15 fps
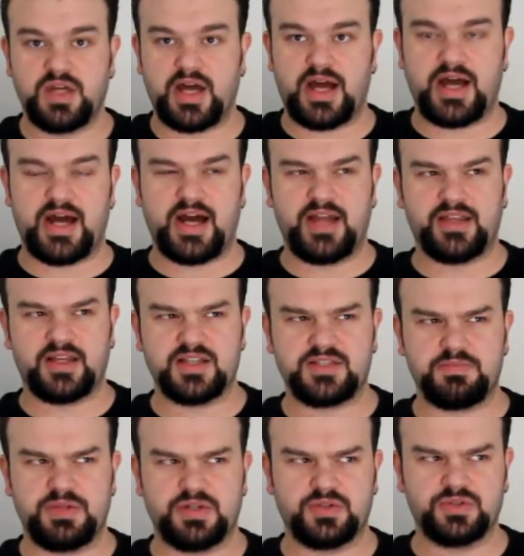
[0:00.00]
I think it's
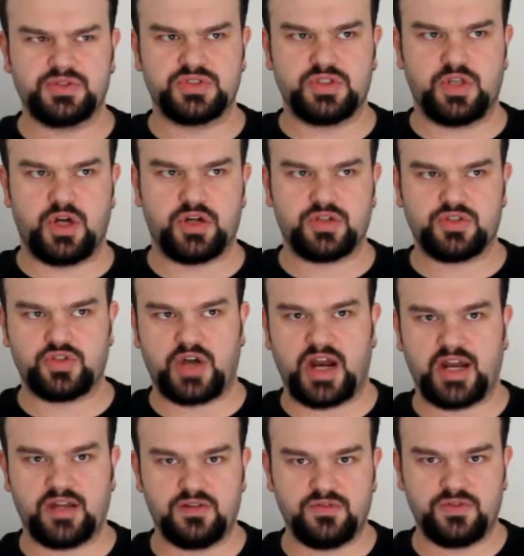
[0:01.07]
build lock
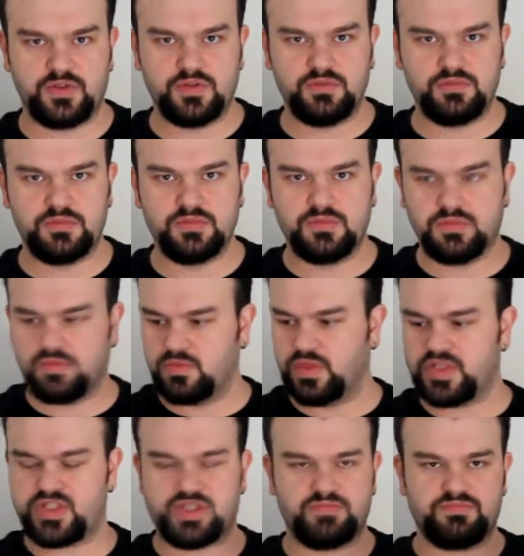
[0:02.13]
Dragon form,
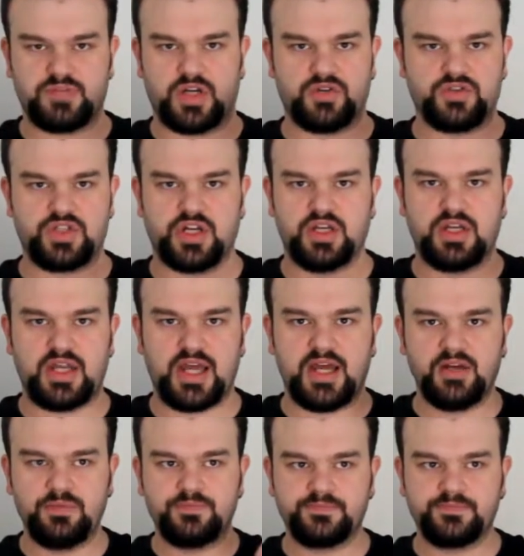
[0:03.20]
which I'll show you now.